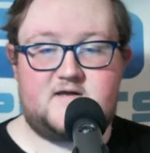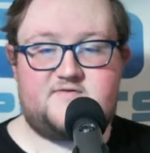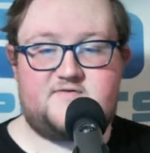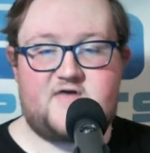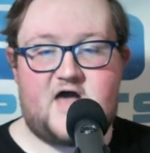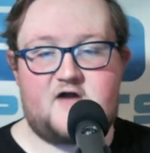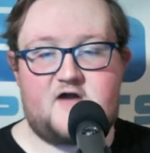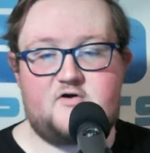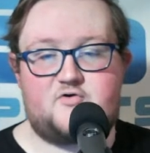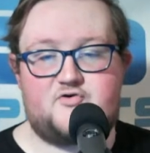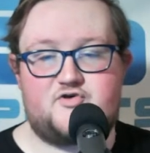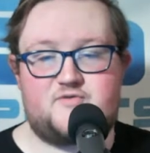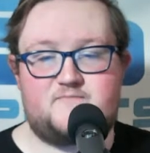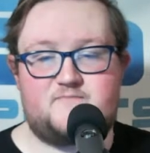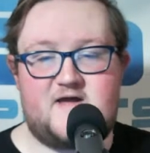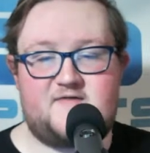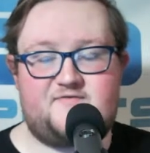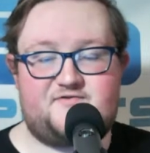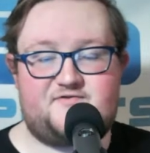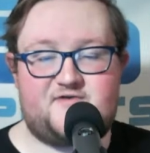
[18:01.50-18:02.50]
Tanner
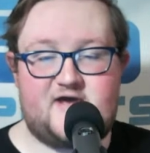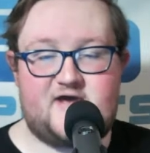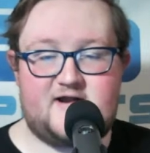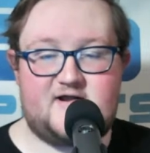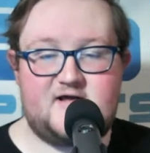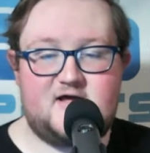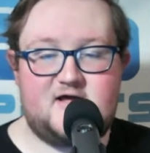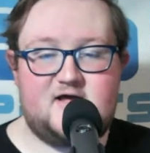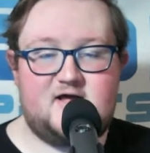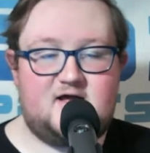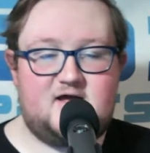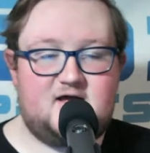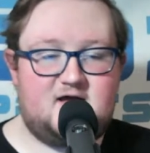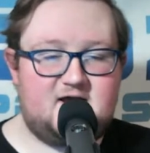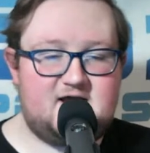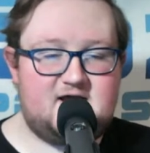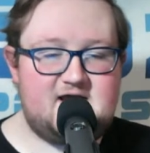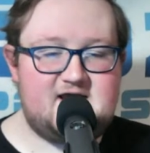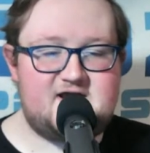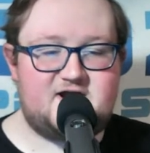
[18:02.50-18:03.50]
Smith said
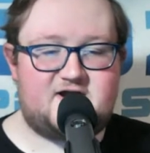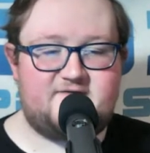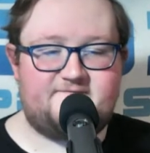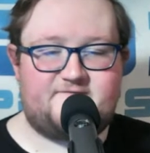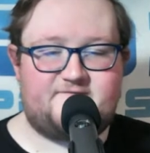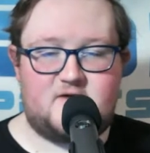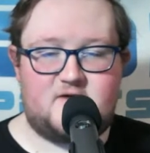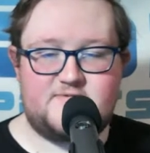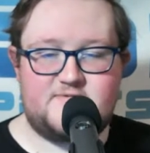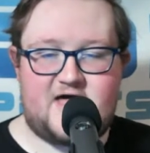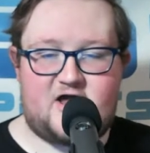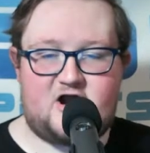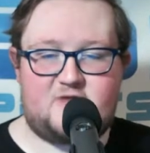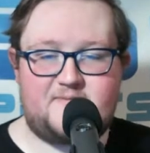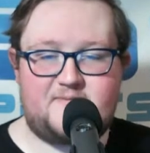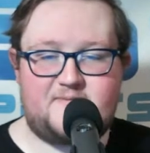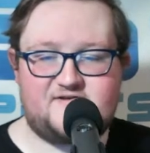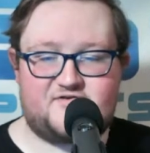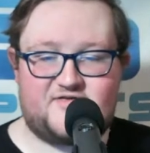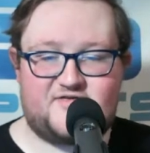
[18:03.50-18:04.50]
he can confirm Tyler
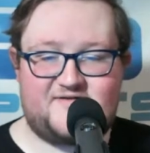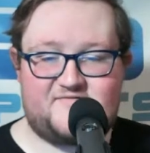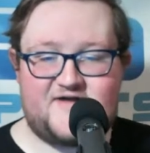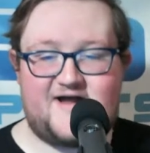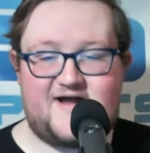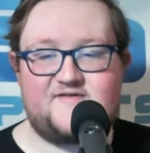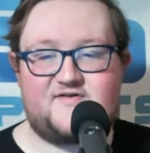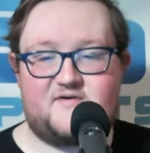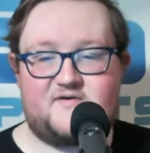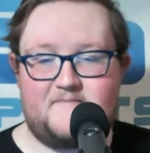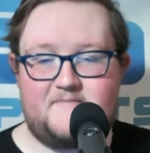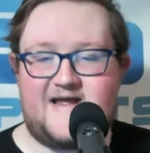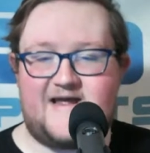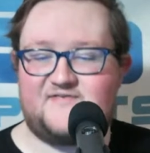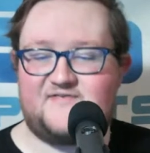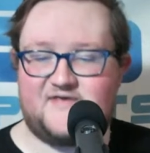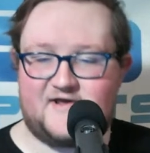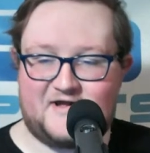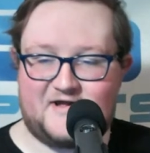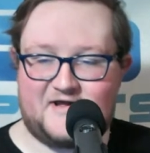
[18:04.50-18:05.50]
Pace is leaving. That is
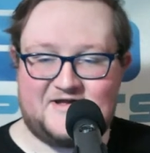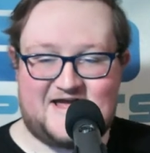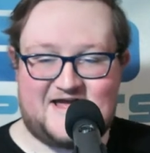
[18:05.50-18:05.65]
amazing.